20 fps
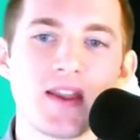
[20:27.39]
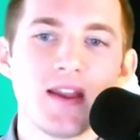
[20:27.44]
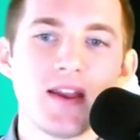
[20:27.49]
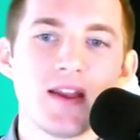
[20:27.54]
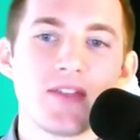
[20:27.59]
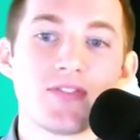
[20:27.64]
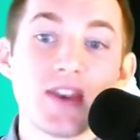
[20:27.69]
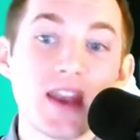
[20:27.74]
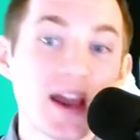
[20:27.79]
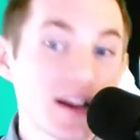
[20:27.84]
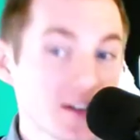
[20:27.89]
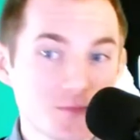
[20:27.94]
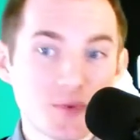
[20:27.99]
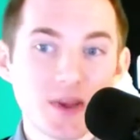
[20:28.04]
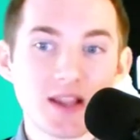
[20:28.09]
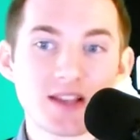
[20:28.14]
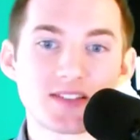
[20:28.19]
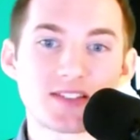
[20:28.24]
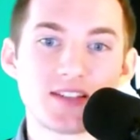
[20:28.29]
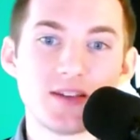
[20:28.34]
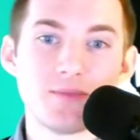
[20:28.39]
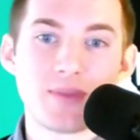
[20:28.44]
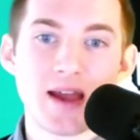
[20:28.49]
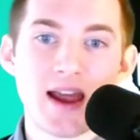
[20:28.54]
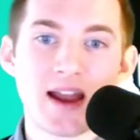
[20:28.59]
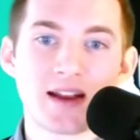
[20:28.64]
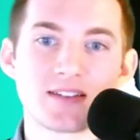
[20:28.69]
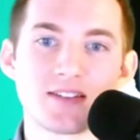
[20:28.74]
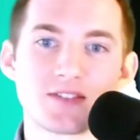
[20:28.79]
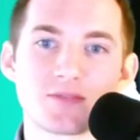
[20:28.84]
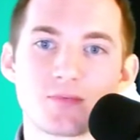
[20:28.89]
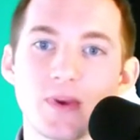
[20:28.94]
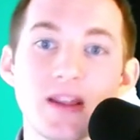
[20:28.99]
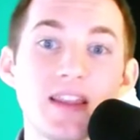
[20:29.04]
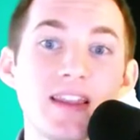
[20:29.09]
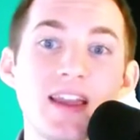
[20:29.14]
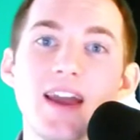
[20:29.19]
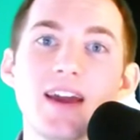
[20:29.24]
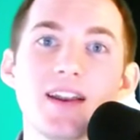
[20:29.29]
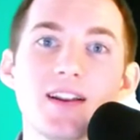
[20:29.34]
The next biggest impact is we
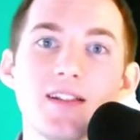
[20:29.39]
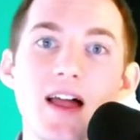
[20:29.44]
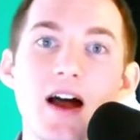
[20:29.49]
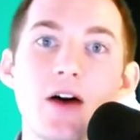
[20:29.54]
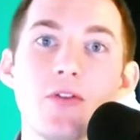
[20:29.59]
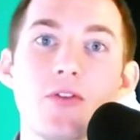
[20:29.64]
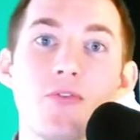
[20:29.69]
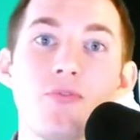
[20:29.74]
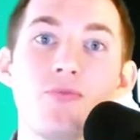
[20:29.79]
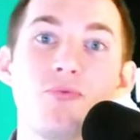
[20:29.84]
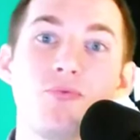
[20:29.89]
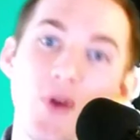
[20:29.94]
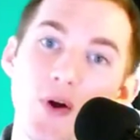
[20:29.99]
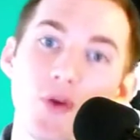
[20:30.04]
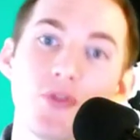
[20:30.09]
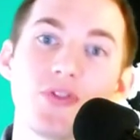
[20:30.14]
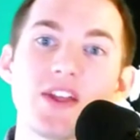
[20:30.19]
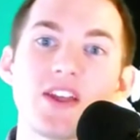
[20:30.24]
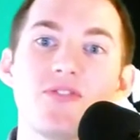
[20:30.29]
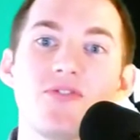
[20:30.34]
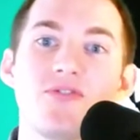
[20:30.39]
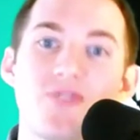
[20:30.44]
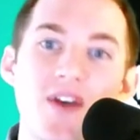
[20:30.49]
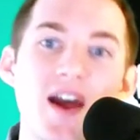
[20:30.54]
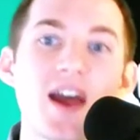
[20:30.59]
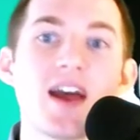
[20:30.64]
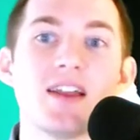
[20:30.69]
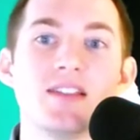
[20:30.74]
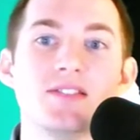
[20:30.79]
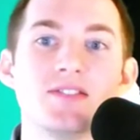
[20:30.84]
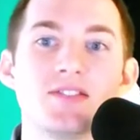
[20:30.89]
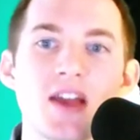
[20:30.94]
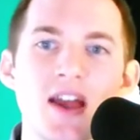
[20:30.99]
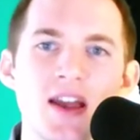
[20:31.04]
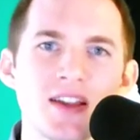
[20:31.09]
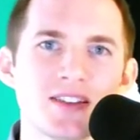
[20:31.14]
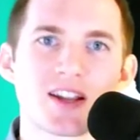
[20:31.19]
can't allow the filthy feds